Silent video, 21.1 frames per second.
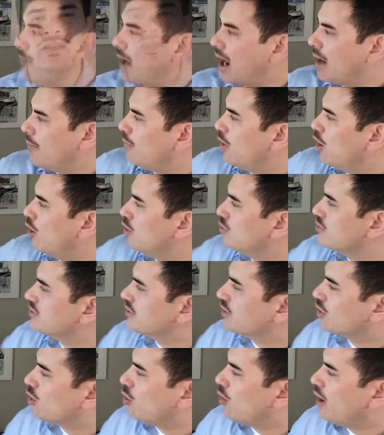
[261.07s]
I posed
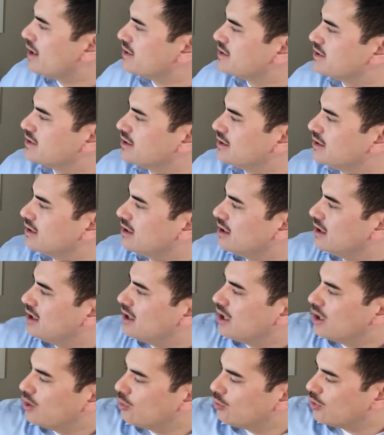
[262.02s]
the question
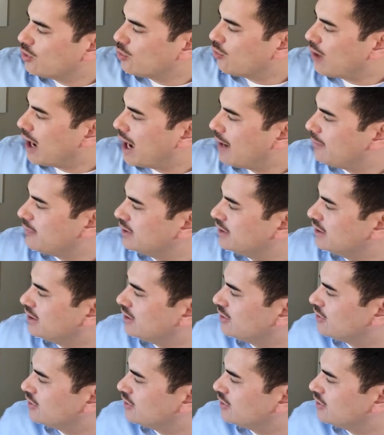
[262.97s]
and we rapidly